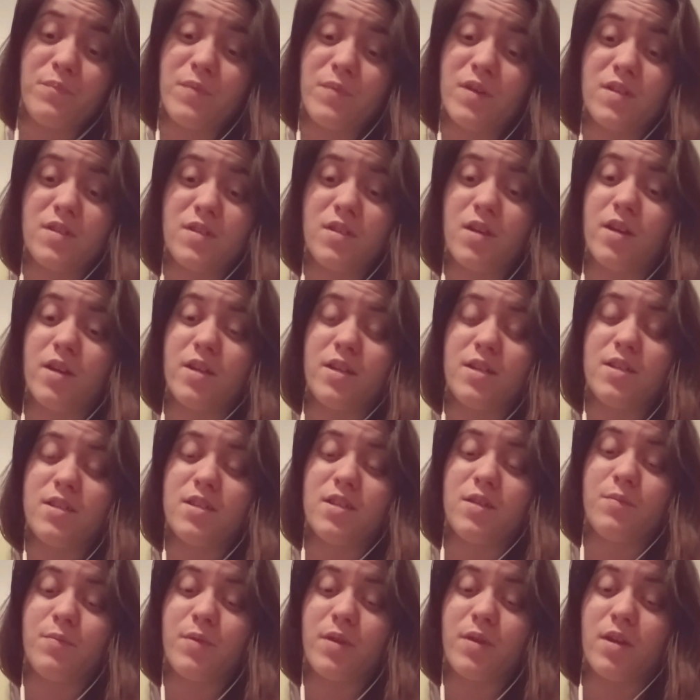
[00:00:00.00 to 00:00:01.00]
It's not
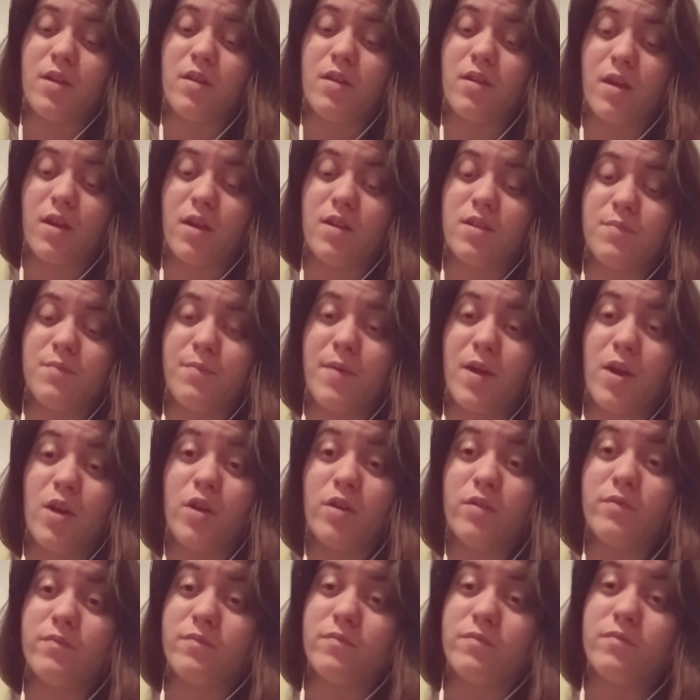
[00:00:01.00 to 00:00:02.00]
easy, but it gets better.